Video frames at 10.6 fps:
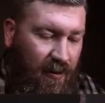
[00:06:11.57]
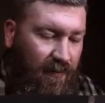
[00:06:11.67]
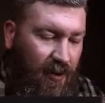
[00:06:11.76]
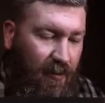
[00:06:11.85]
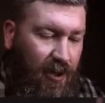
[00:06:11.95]

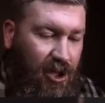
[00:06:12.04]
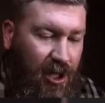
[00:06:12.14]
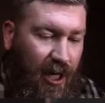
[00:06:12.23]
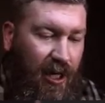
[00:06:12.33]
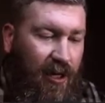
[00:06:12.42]
For a
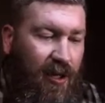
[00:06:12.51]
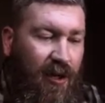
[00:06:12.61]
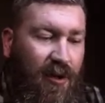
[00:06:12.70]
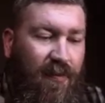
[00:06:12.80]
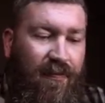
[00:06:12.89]
machete,
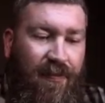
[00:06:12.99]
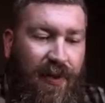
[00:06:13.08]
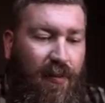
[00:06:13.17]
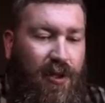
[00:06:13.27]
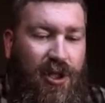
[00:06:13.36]

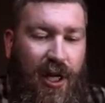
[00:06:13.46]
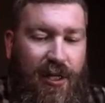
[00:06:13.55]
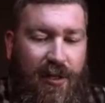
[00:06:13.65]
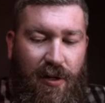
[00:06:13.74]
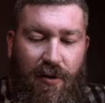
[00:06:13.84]

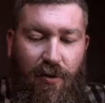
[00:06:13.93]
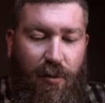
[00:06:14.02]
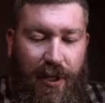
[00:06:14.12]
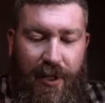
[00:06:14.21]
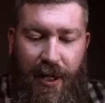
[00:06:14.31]
machetes aren't
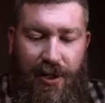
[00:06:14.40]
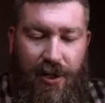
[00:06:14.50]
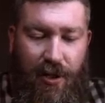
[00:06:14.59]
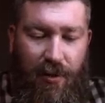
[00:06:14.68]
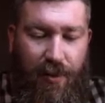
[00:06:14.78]
normally that
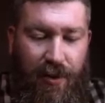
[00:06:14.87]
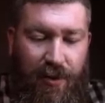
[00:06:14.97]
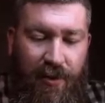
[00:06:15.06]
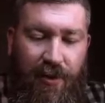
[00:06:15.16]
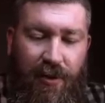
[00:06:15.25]
sharp.
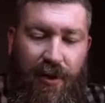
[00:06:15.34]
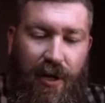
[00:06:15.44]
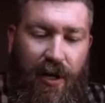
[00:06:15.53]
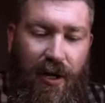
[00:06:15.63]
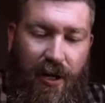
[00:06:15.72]

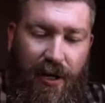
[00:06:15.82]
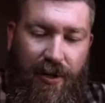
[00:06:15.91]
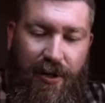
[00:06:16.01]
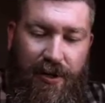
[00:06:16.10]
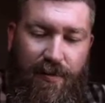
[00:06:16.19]

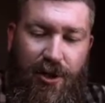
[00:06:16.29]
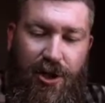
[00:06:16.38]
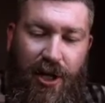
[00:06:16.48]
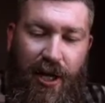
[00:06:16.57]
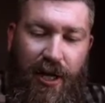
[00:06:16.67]
This
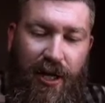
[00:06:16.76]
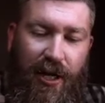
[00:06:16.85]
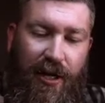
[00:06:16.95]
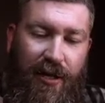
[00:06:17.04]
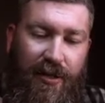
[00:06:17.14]
machete
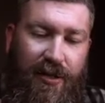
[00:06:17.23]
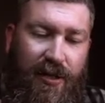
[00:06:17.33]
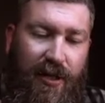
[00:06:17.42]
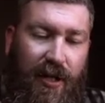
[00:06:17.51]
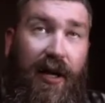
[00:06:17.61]

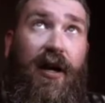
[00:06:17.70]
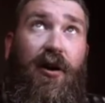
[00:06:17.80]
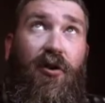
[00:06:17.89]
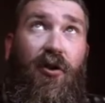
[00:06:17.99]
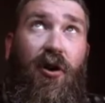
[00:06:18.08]
is like
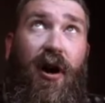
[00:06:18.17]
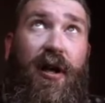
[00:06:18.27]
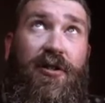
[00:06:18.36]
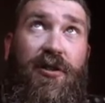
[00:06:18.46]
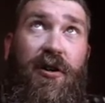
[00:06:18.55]
a
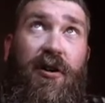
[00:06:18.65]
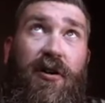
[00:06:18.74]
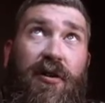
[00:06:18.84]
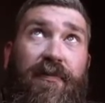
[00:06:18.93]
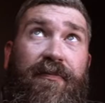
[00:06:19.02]
razor.
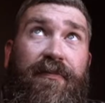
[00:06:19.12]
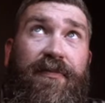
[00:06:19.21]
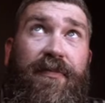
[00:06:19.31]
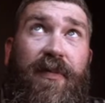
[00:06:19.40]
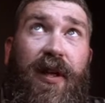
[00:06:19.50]

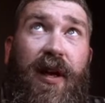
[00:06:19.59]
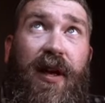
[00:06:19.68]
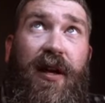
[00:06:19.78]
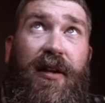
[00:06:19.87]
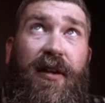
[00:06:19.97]

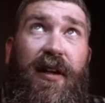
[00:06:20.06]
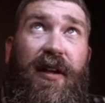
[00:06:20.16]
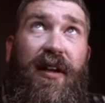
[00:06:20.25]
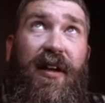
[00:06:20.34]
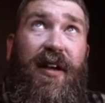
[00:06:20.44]
And
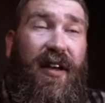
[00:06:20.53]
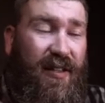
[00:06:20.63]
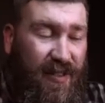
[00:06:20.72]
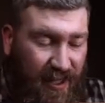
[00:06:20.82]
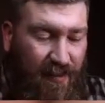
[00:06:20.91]

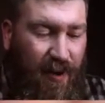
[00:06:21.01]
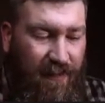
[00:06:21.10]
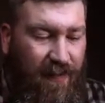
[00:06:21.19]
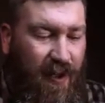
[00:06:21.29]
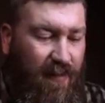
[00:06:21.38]
it's in
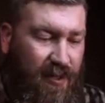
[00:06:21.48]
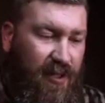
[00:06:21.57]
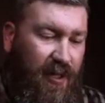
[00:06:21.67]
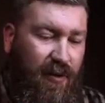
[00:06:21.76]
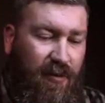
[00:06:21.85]
my favorite
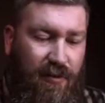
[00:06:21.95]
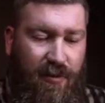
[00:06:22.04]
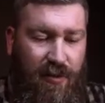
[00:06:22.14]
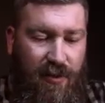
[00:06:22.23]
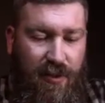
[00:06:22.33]
steel.
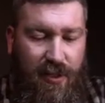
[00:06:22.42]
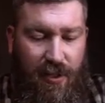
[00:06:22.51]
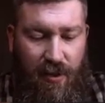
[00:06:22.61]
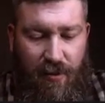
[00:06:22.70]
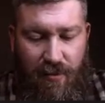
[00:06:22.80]

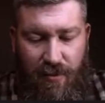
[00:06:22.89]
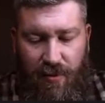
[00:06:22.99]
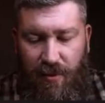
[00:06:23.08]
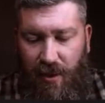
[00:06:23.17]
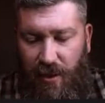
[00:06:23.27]
So,
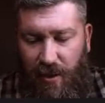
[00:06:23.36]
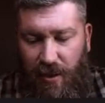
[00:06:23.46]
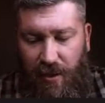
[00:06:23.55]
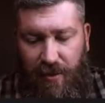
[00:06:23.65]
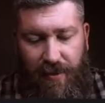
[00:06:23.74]

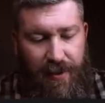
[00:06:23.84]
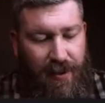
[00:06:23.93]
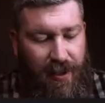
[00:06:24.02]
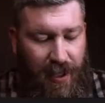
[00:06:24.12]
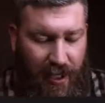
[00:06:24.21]

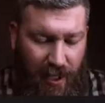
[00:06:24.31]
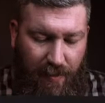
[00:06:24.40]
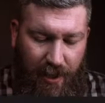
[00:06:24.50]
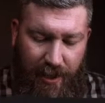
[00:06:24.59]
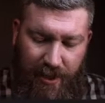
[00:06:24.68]

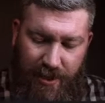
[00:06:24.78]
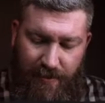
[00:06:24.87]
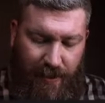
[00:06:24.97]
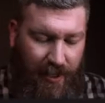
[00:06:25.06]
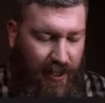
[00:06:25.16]
anybody that
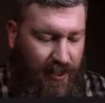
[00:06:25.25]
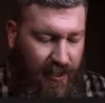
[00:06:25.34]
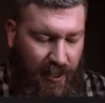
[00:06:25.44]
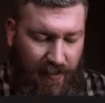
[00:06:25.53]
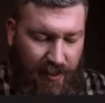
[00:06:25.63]
spent any
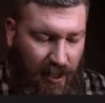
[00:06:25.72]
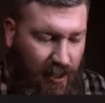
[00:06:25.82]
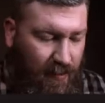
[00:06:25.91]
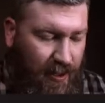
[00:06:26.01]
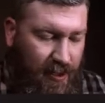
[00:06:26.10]
time
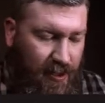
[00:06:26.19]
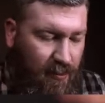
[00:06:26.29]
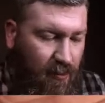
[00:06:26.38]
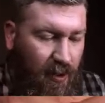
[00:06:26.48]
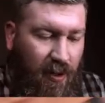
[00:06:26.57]
talking to me in the
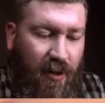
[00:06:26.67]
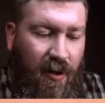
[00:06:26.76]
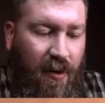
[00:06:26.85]
store,